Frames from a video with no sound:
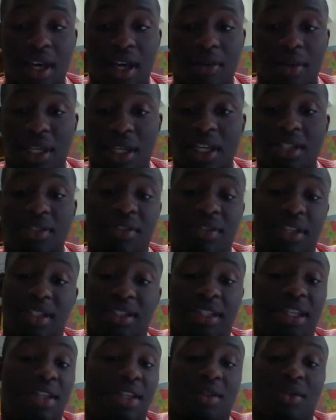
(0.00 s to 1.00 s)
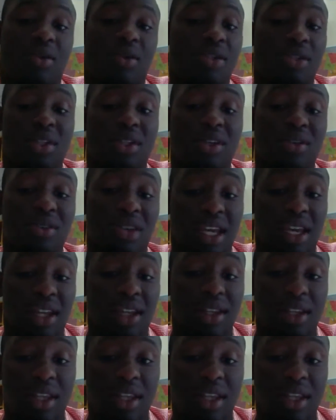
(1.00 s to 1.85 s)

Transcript: because of the extended course load and